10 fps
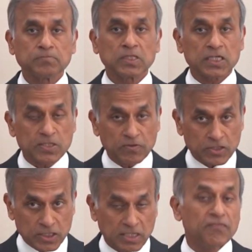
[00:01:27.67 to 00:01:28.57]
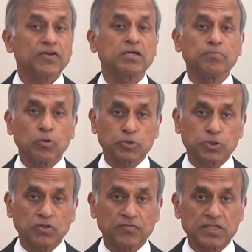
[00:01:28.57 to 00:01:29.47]
A significant
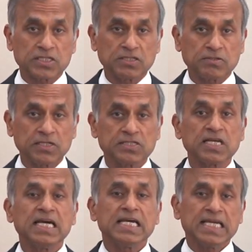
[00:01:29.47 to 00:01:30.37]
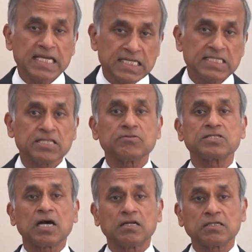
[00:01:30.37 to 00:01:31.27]
portion of this increase is the
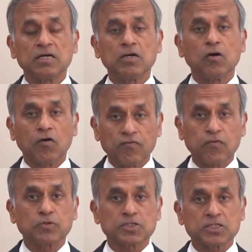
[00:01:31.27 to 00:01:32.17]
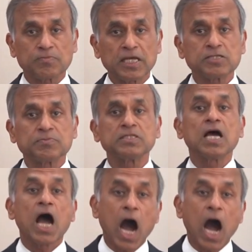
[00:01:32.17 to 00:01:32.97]
result of forced displacement,